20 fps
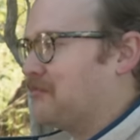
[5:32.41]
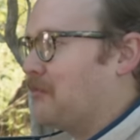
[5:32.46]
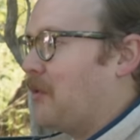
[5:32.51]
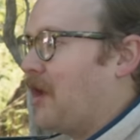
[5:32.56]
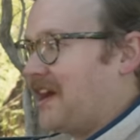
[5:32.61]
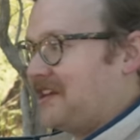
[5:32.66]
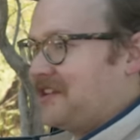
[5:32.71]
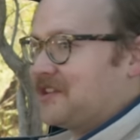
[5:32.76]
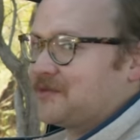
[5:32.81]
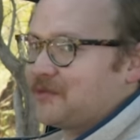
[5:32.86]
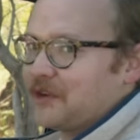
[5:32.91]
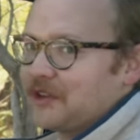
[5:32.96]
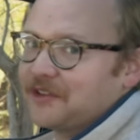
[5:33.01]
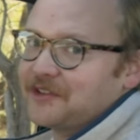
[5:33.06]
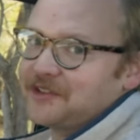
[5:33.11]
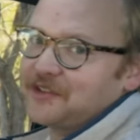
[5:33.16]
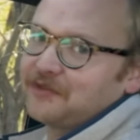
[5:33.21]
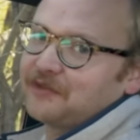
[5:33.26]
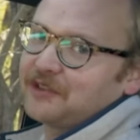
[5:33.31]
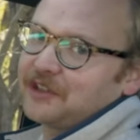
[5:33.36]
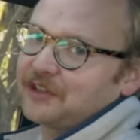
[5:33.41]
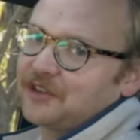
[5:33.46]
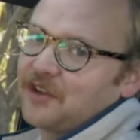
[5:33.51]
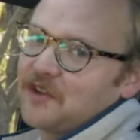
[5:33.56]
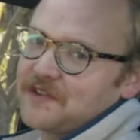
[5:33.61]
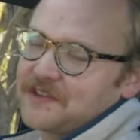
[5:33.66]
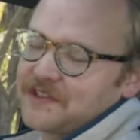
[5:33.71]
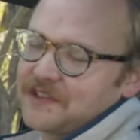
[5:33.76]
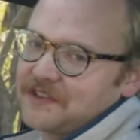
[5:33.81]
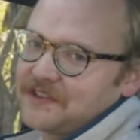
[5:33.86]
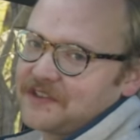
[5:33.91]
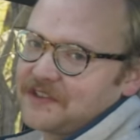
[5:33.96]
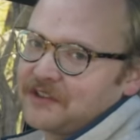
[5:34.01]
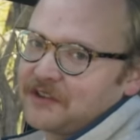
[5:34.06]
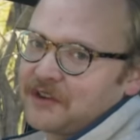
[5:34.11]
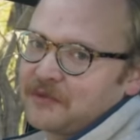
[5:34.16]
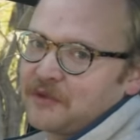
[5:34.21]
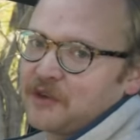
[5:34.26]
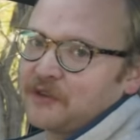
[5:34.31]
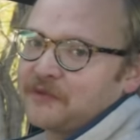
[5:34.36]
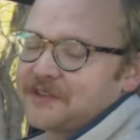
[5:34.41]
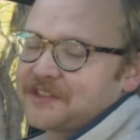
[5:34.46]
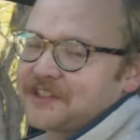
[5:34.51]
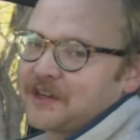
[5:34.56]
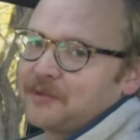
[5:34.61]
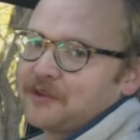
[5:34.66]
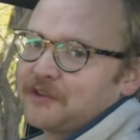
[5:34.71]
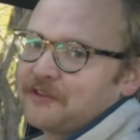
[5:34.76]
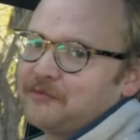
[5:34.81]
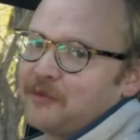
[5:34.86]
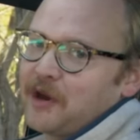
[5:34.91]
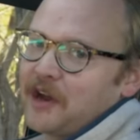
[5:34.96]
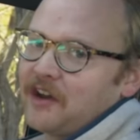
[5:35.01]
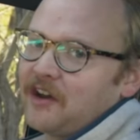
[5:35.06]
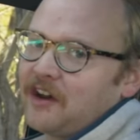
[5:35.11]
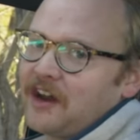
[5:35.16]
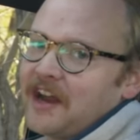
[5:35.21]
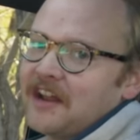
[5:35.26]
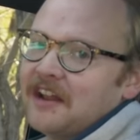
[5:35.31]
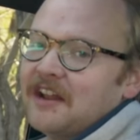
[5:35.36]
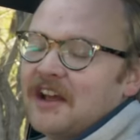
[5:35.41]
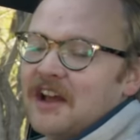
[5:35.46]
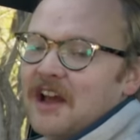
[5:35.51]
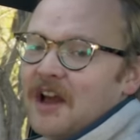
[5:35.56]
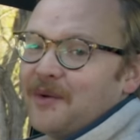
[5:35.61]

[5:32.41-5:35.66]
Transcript: Mine is relatively close to the steering wheel for someone of my height,